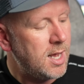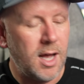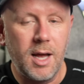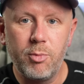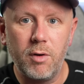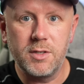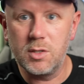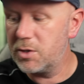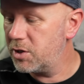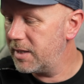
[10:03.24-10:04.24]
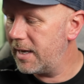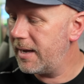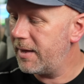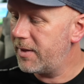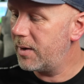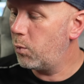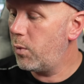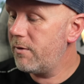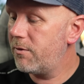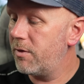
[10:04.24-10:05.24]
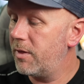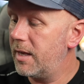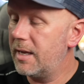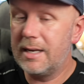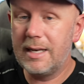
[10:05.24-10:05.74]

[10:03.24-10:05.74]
privacy switch in there. And then with the